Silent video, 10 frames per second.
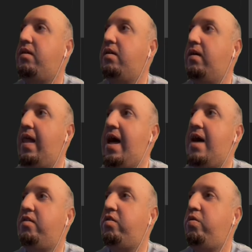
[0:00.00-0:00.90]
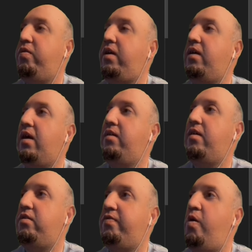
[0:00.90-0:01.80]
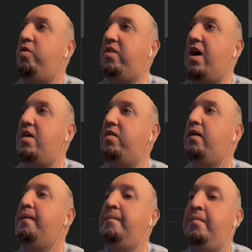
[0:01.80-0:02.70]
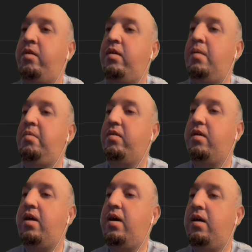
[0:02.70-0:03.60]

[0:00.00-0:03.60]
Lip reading: class. So you see it says full size, so I'm just going to